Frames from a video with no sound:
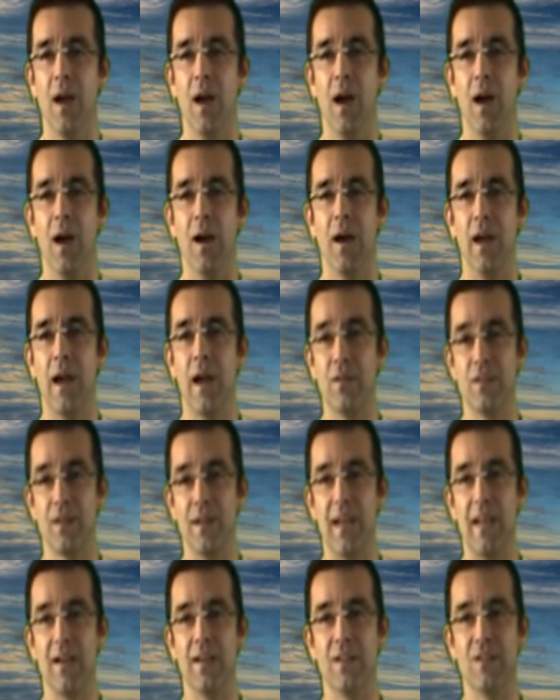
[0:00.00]

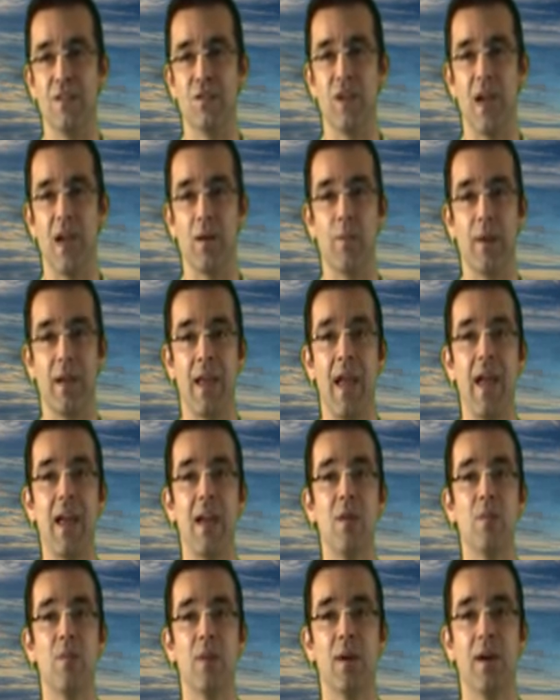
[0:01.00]
Housing analyst Jack
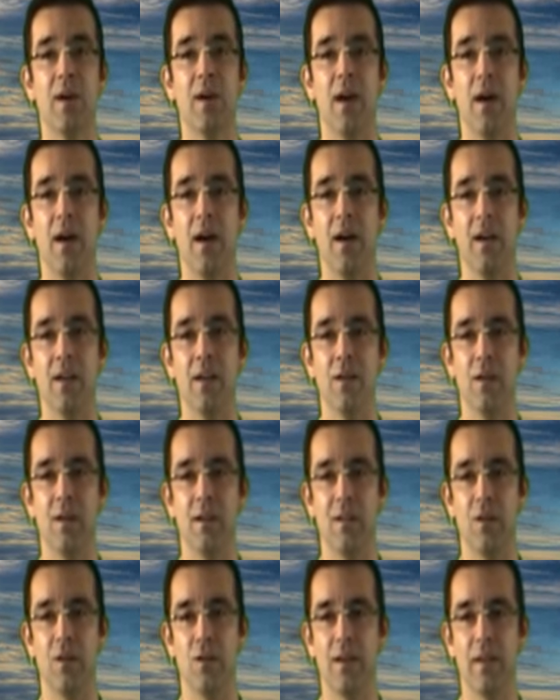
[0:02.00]
McCabe, here
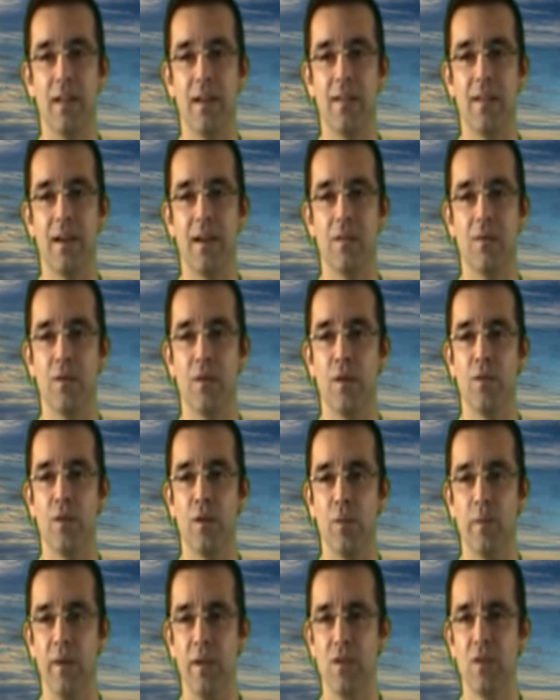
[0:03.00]
locally, he's out of
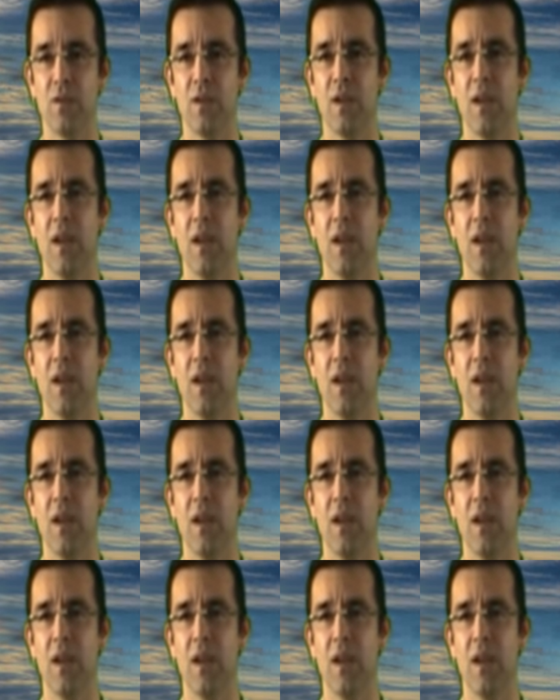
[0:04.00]
Deerfield Beach.